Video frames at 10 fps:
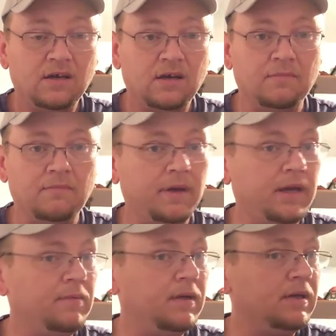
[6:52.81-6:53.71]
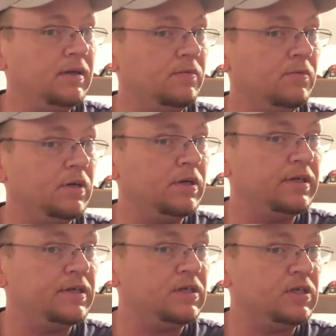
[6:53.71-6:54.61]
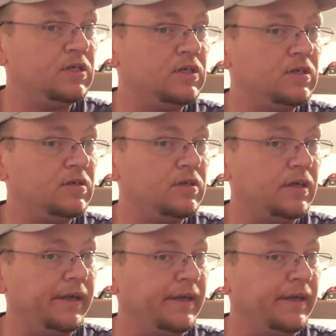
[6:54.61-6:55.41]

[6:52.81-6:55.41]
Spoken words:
Or maybe it was